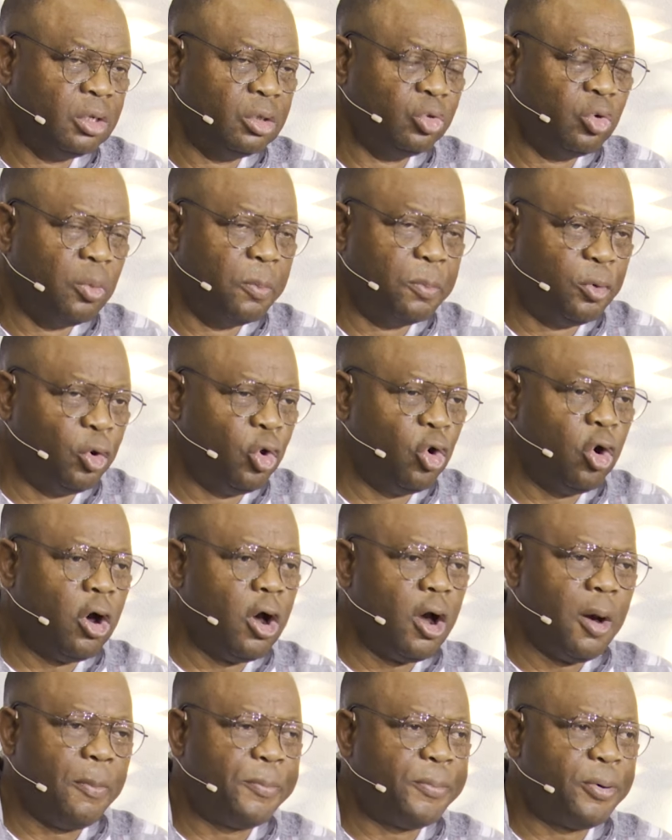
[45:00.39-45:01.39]
You blow
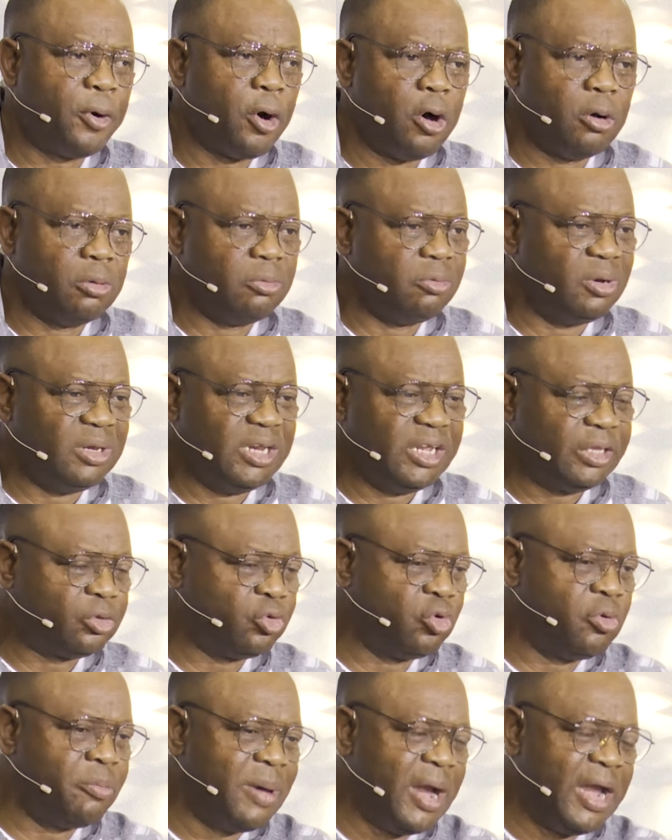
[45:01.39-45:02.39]
up on little